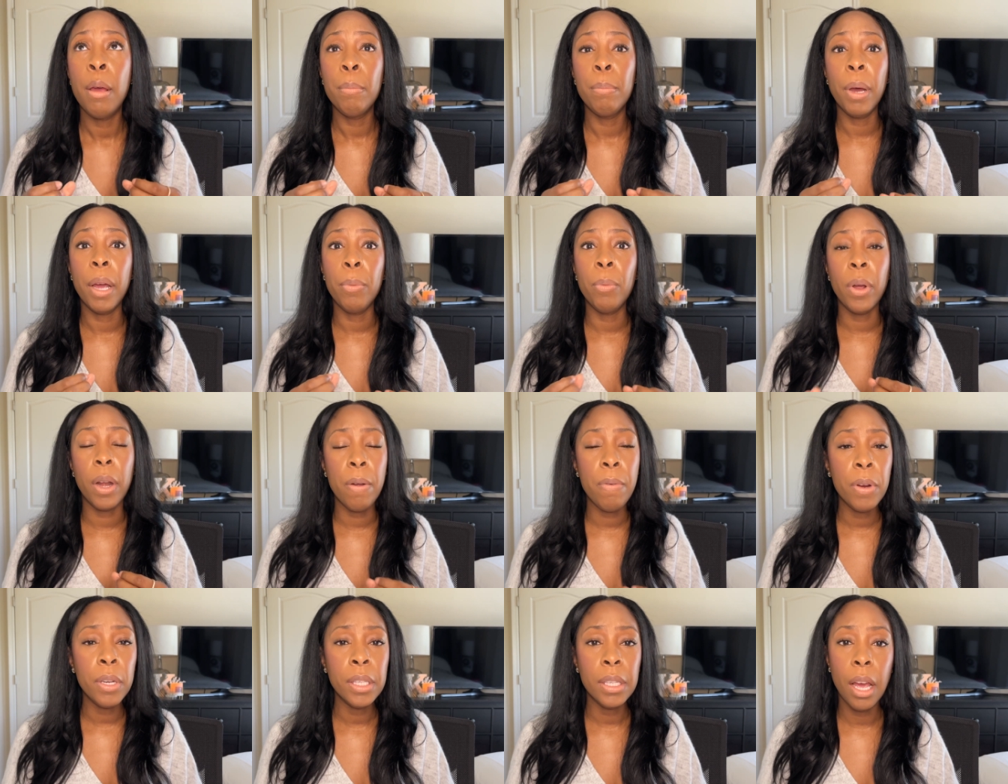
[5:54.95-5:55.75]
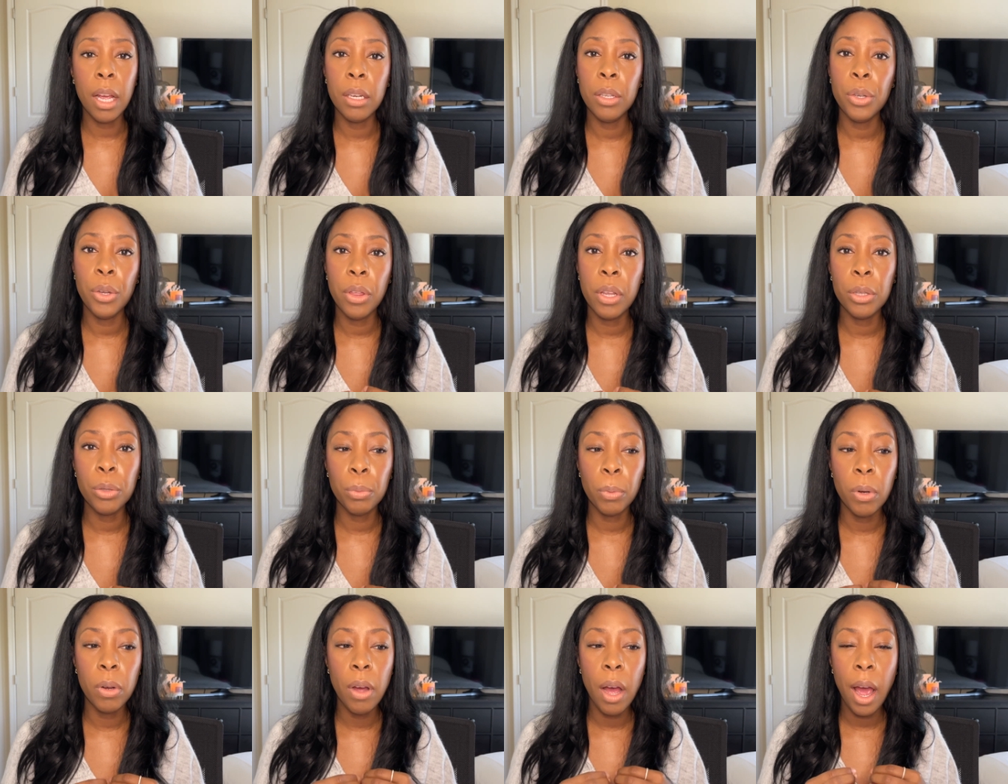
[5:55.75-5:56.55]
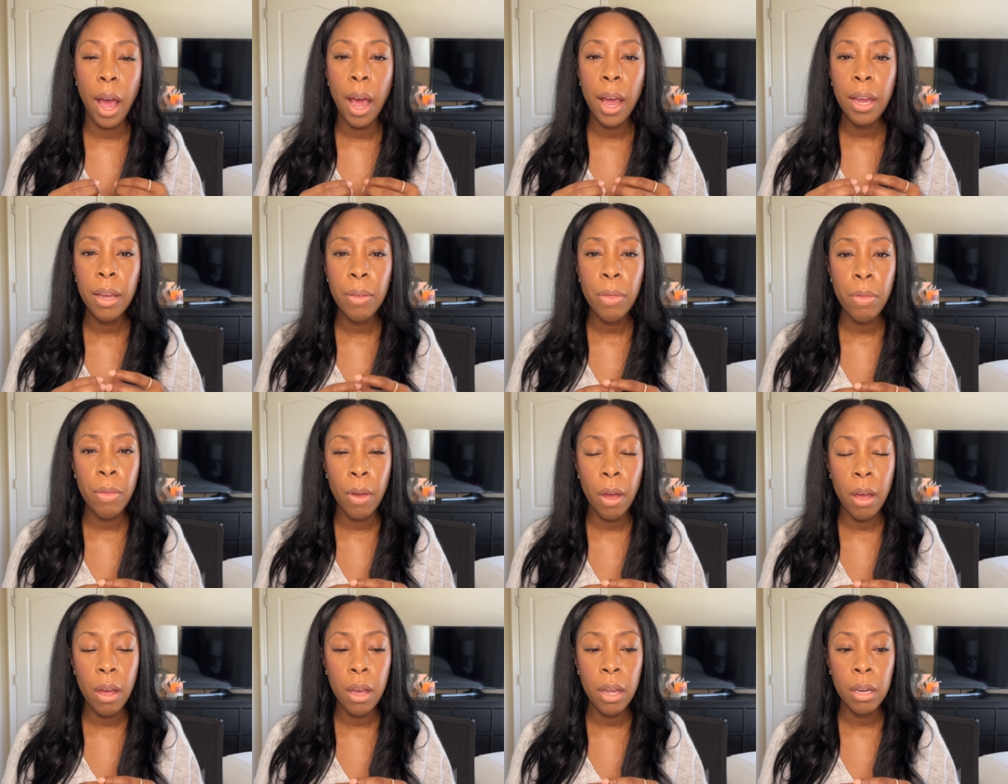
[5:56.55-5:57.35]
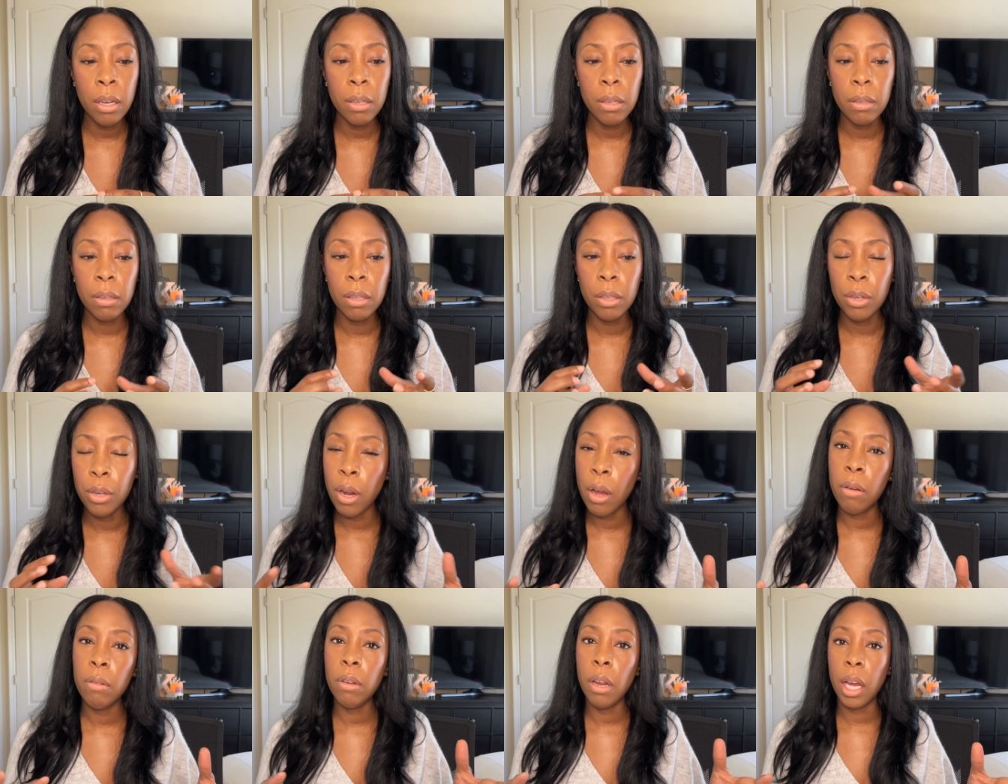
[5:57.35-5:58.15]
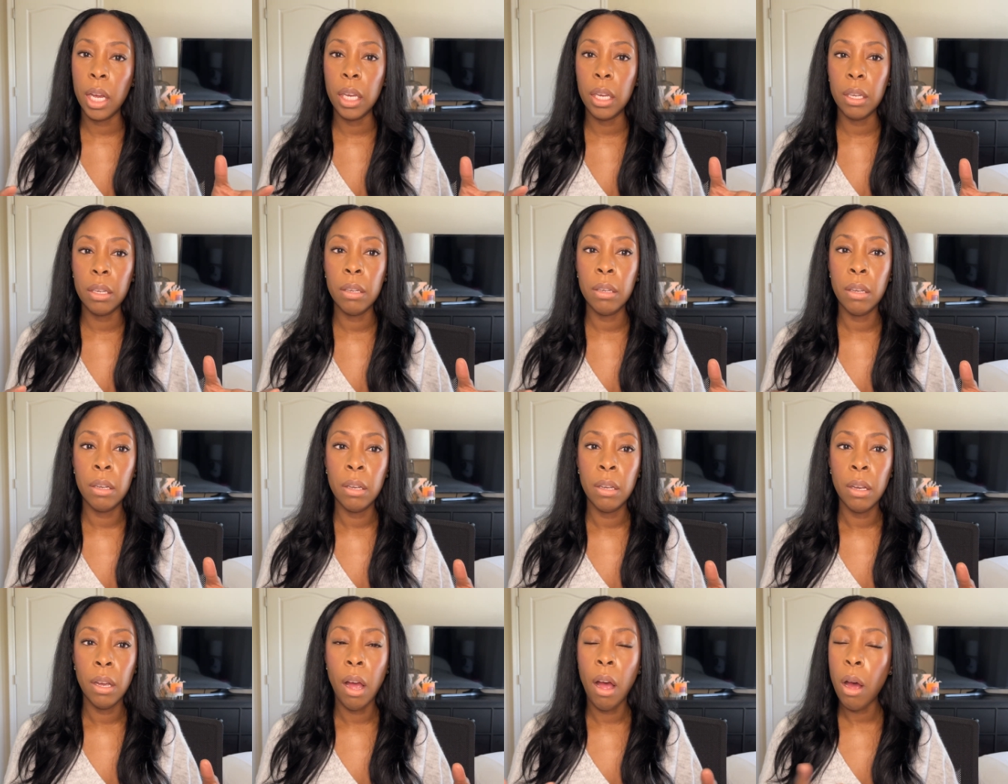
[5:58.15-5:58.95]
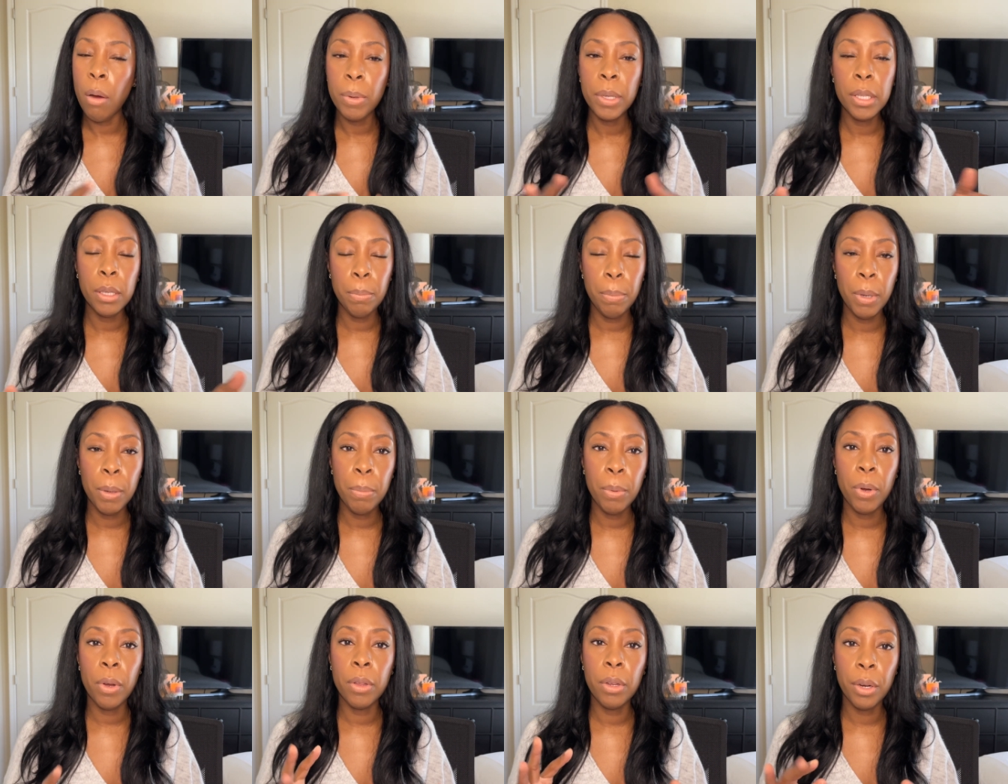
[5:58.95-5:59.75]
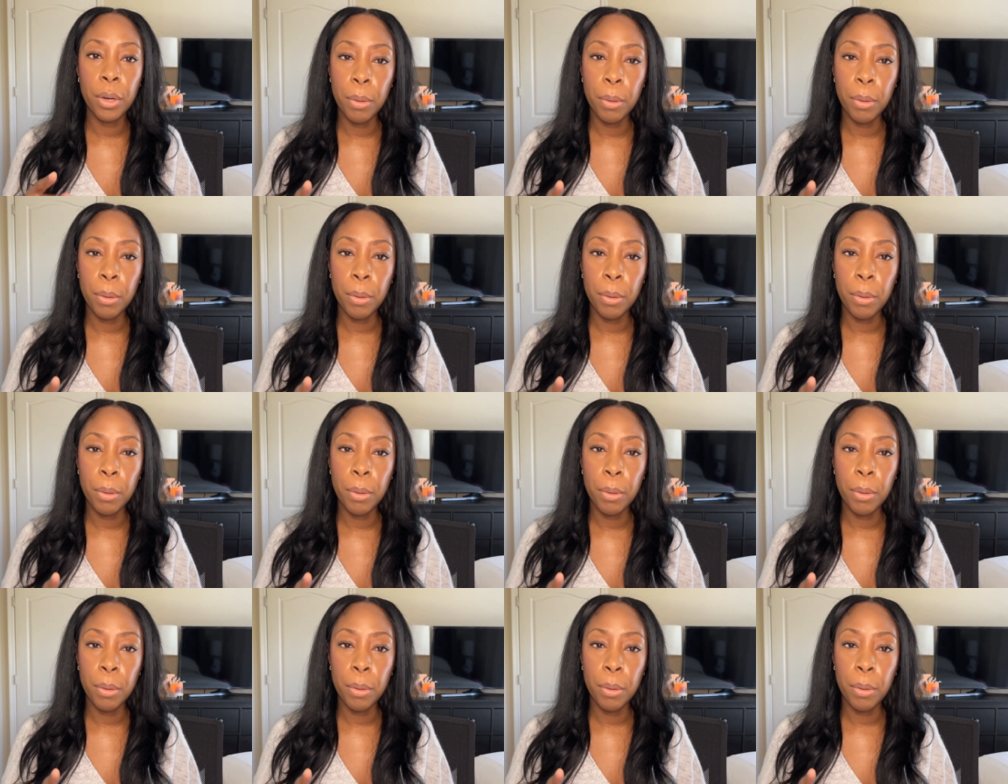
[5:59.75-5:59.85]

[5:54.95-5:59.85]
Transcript: but when I first got into this role, I thought, you know, like, I always see people on their